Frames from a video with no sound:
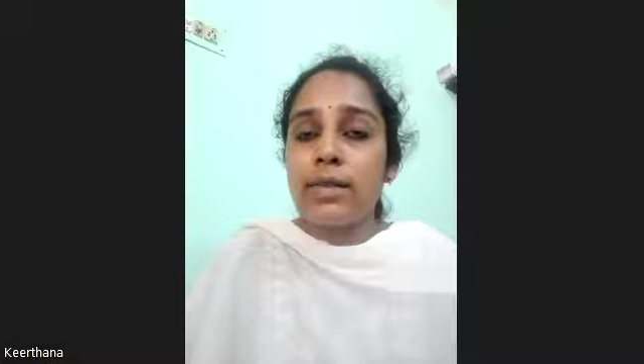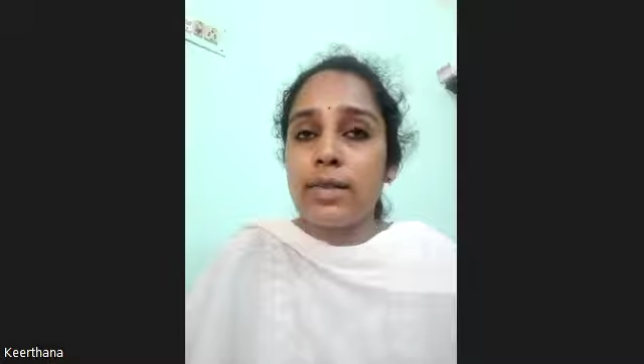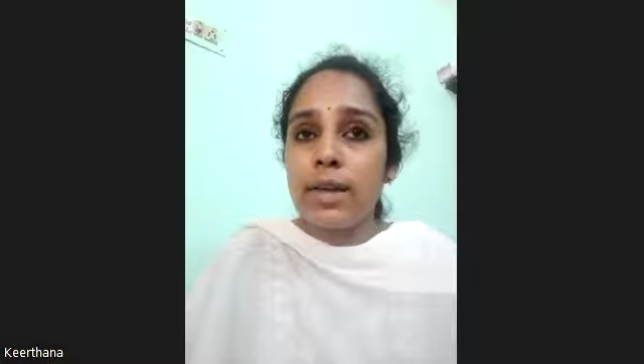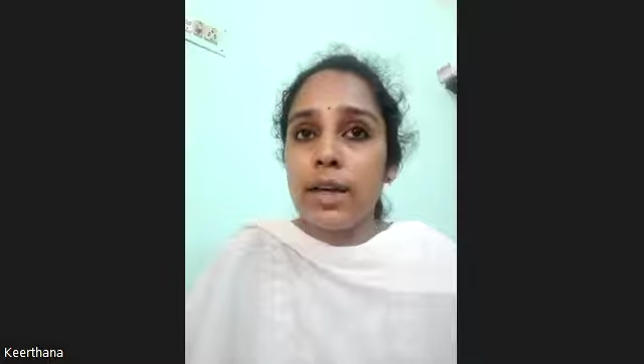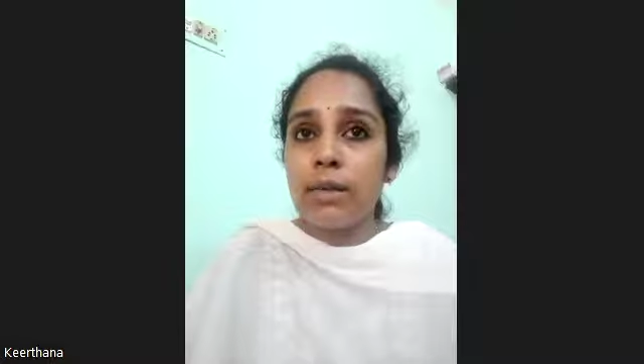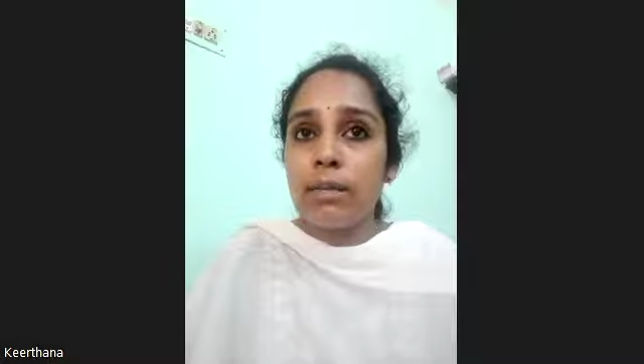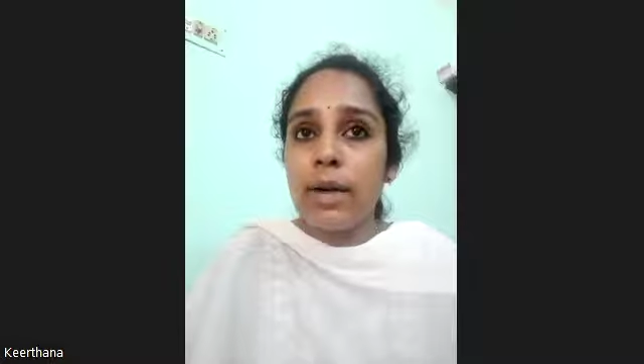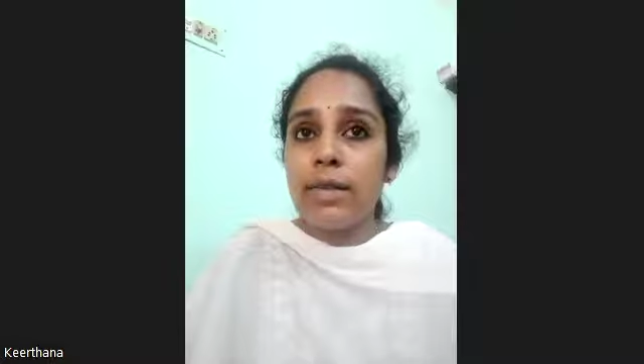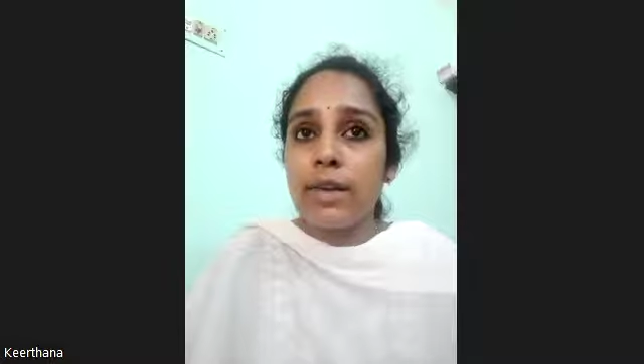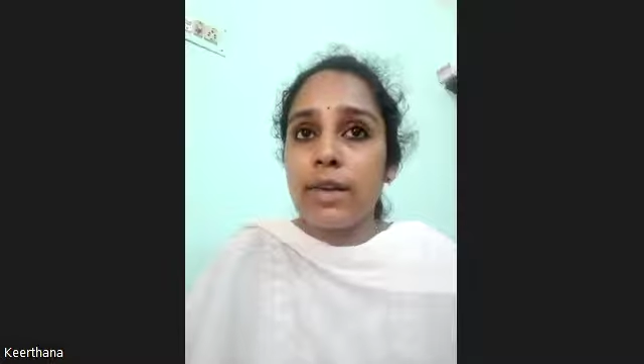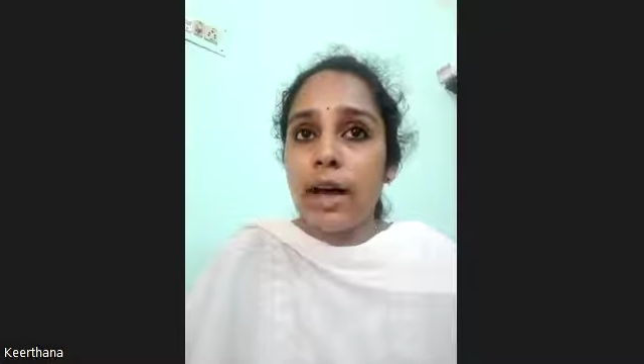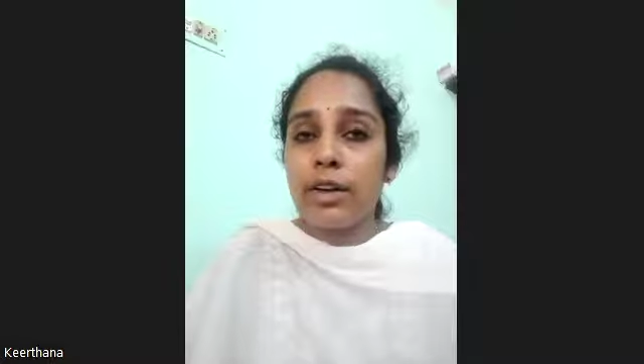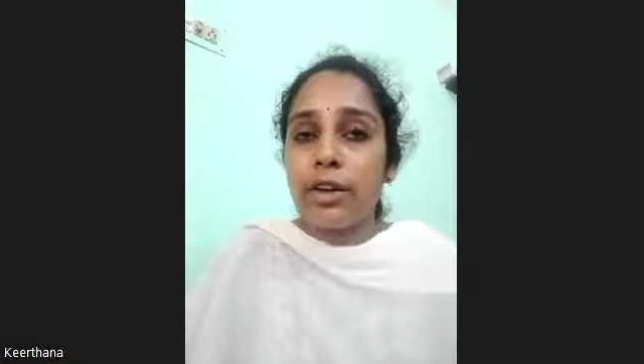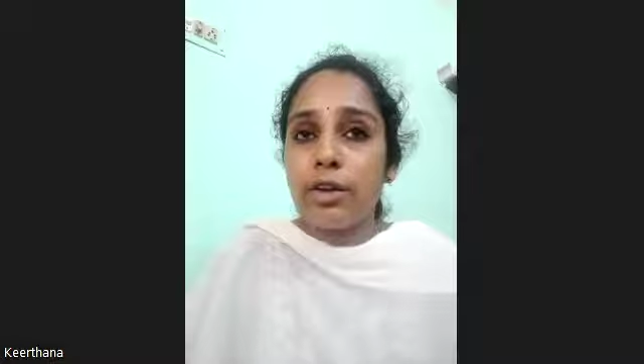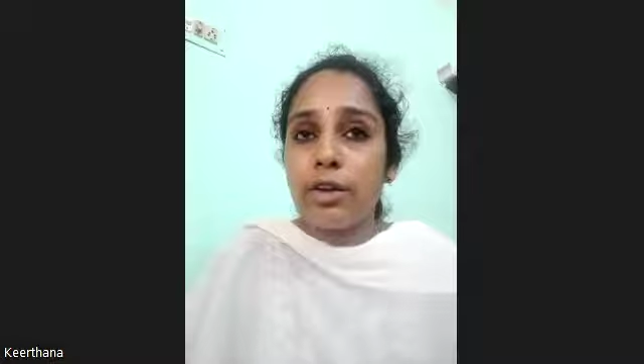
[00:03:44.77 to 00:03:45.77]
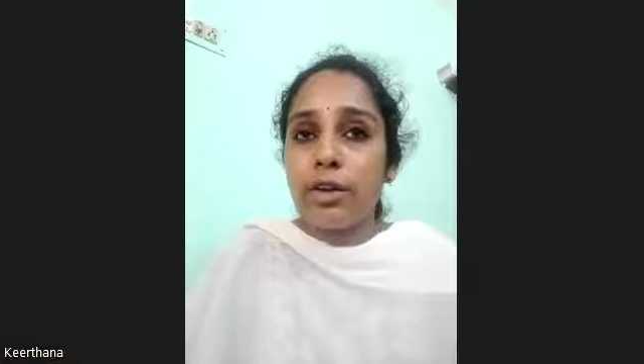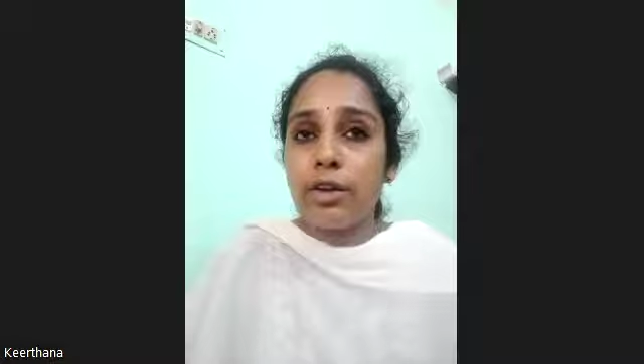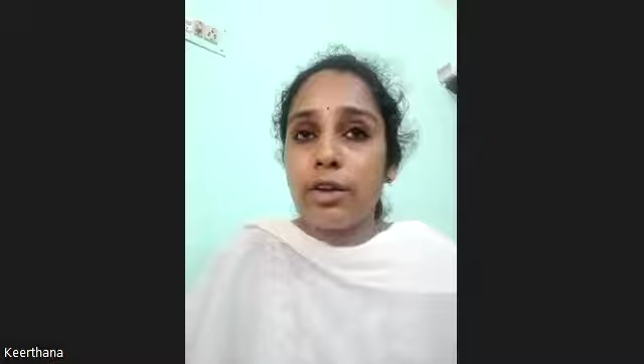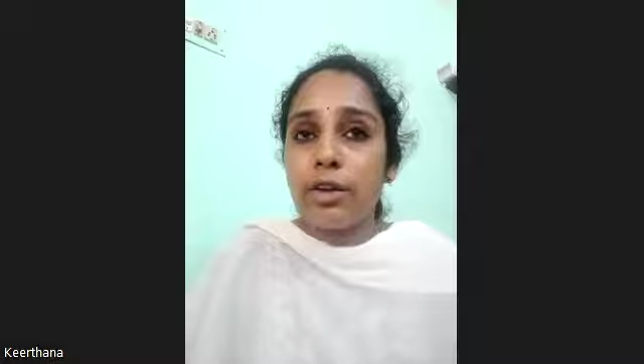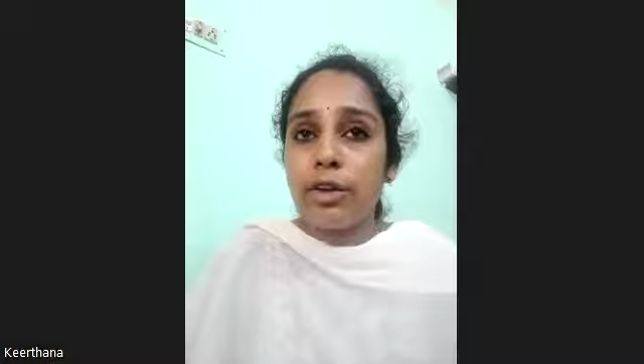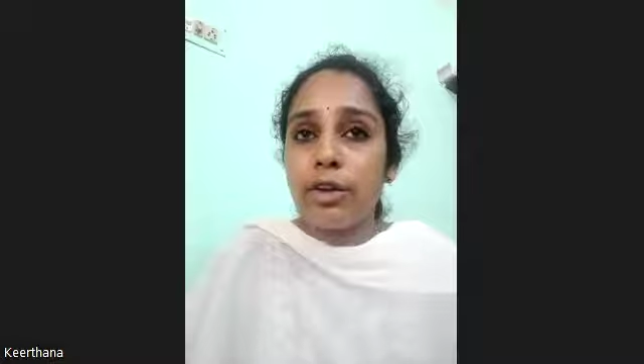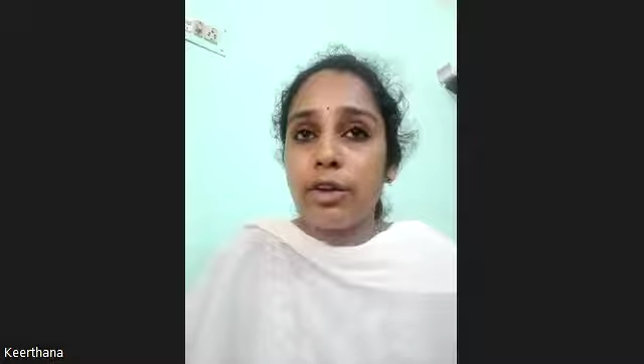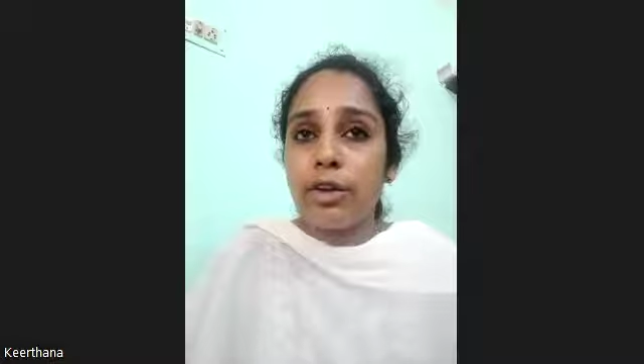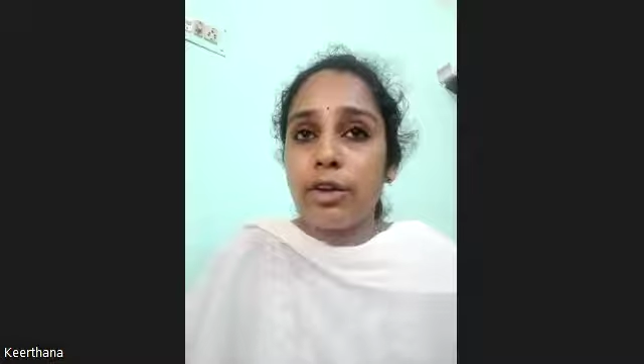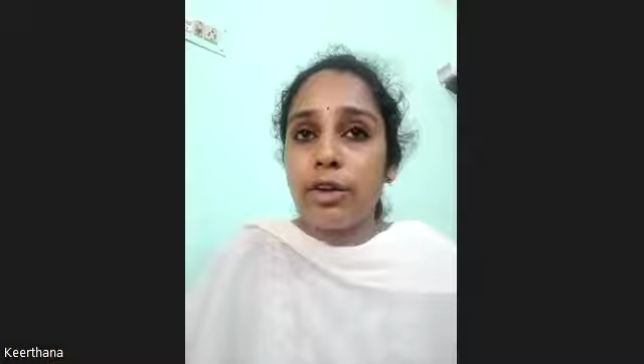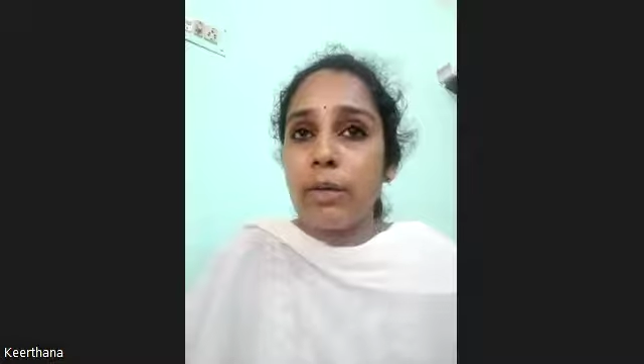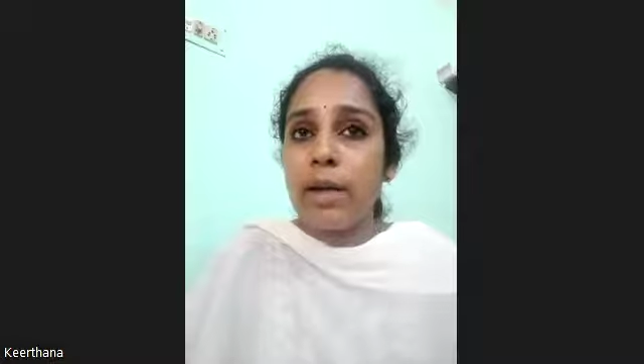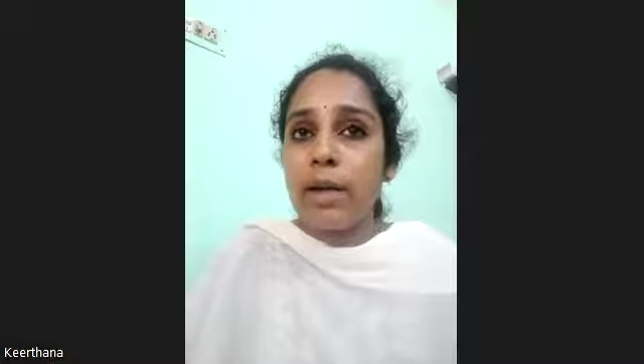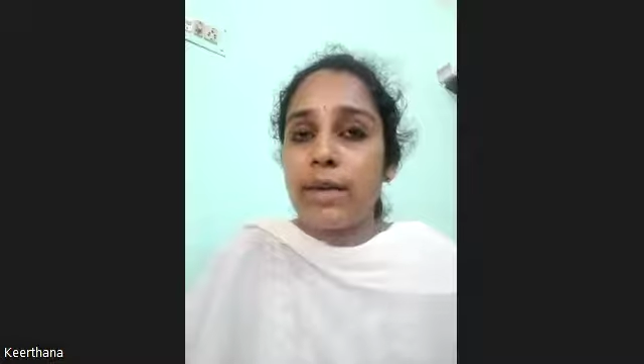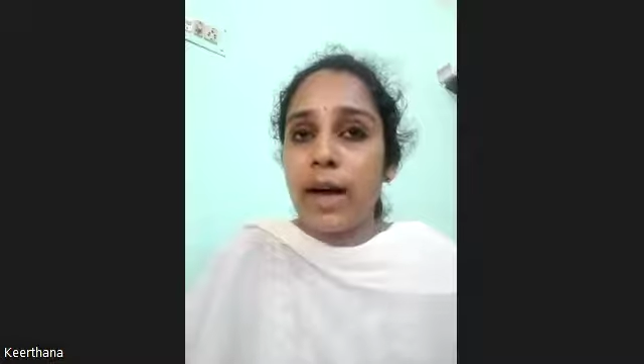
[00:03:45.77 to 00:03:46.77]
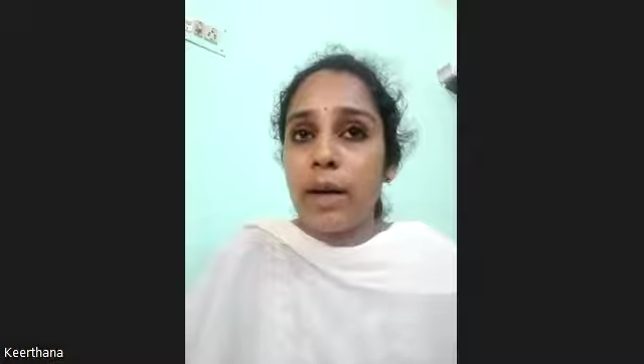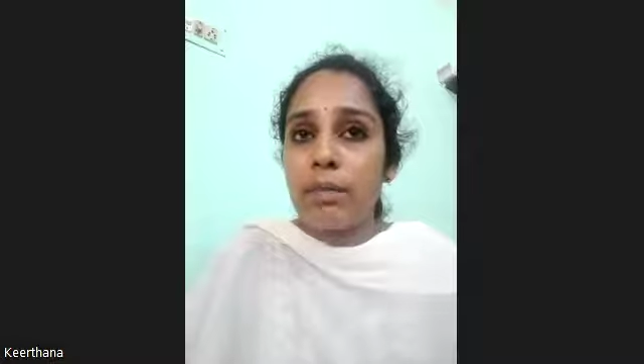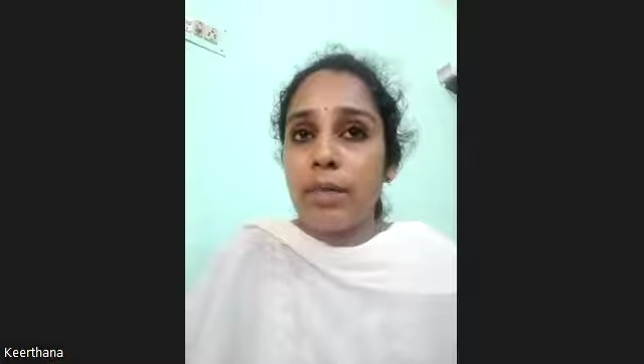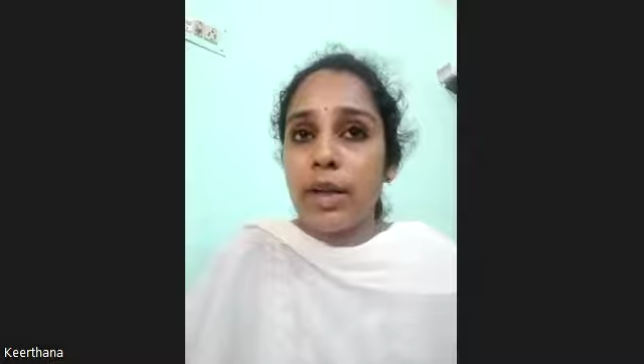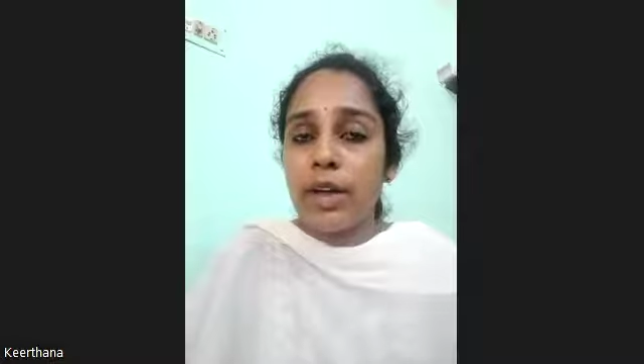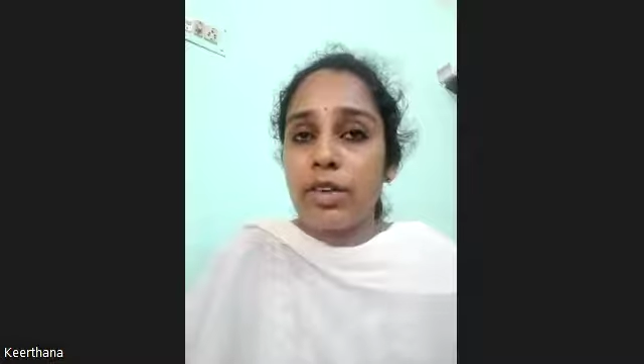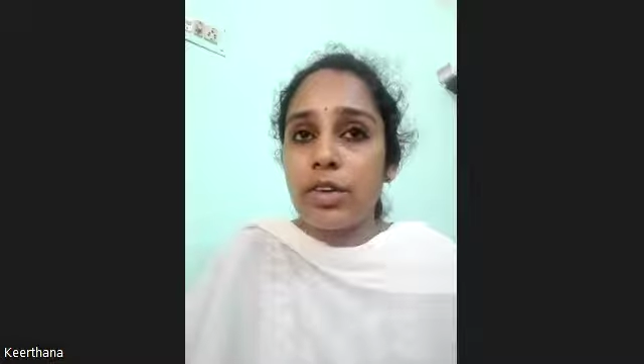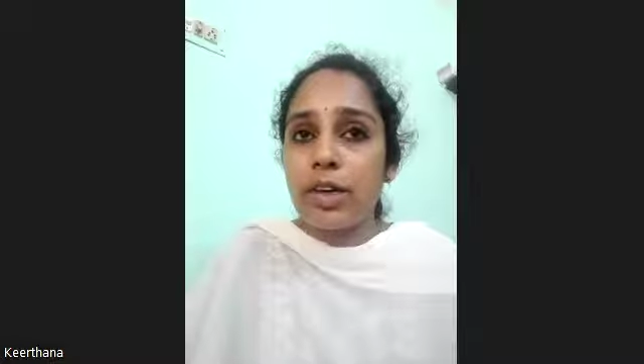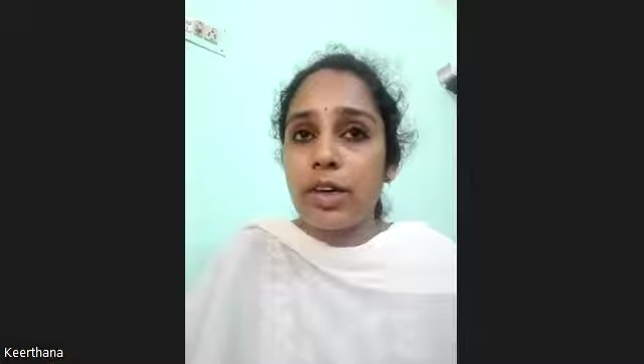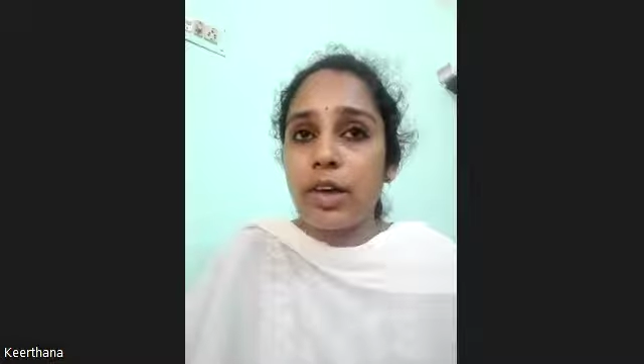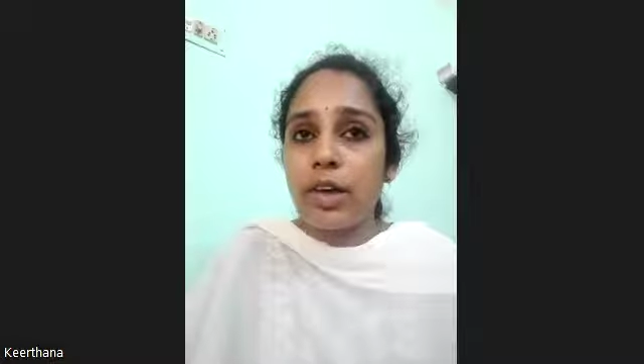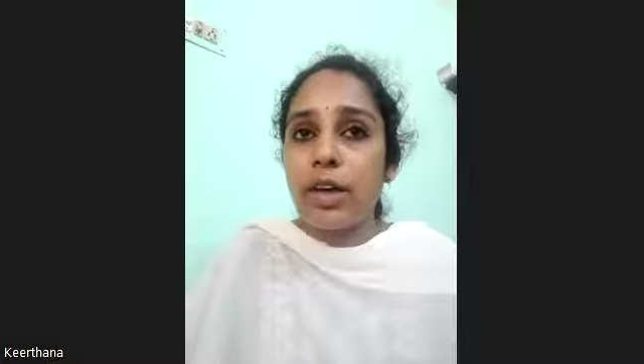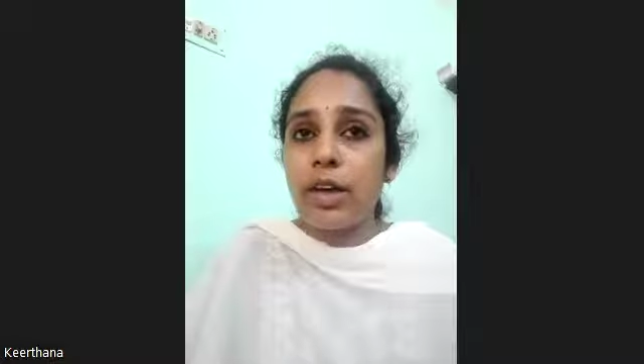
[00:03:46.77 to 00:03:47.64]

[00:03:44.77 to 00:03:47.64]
C means contusion, and A means abrasion.